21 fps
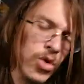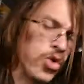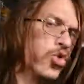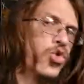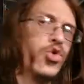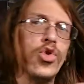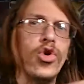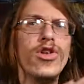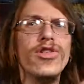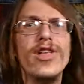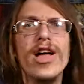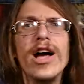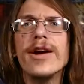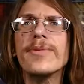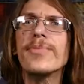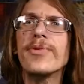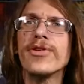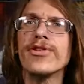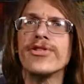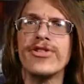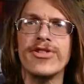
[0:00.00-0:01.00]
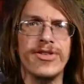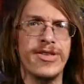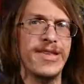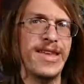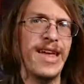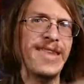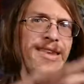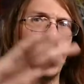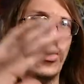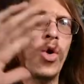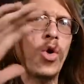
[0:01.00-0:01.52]
Drone Lockbird just
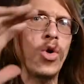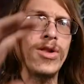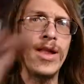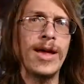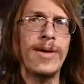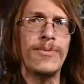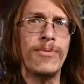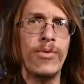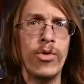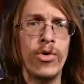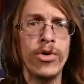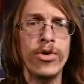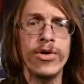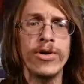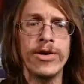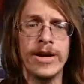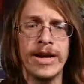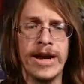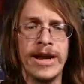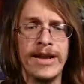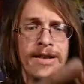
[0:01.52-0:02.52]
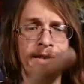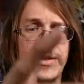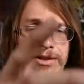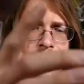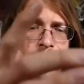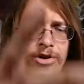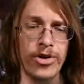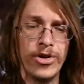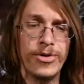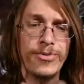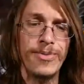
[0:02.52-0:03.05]
does a whole lot more in this
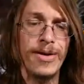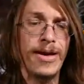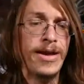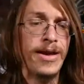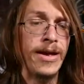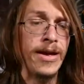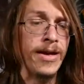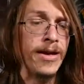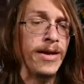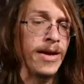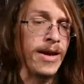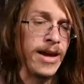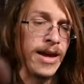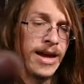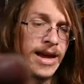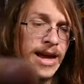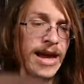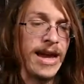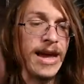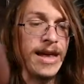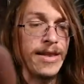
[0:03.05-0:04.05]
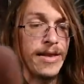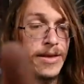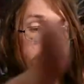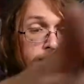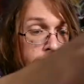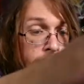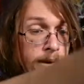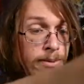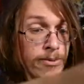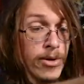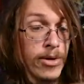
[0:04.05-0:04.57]
current meta, and that's the
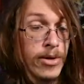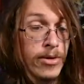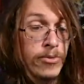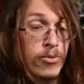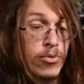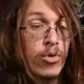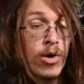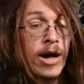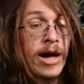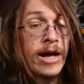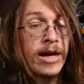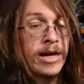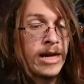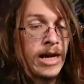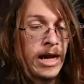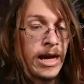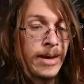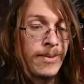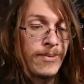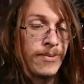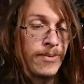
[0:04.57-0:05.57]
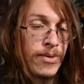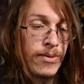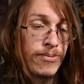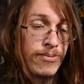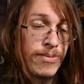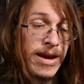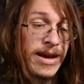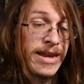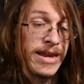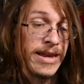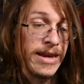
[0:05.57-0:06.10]
same reason why I'm
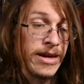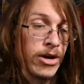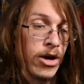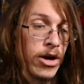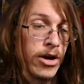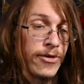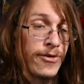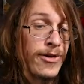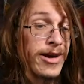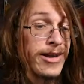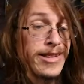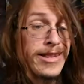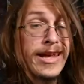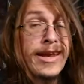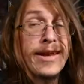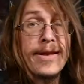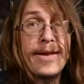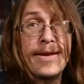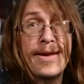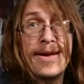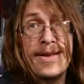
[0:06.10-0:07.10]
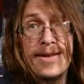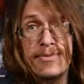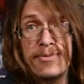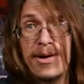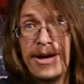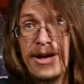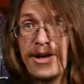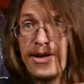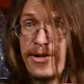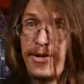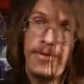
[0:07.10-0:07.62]
maining Artifact Lancia as
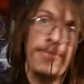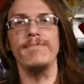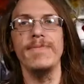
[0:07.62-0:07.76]
well.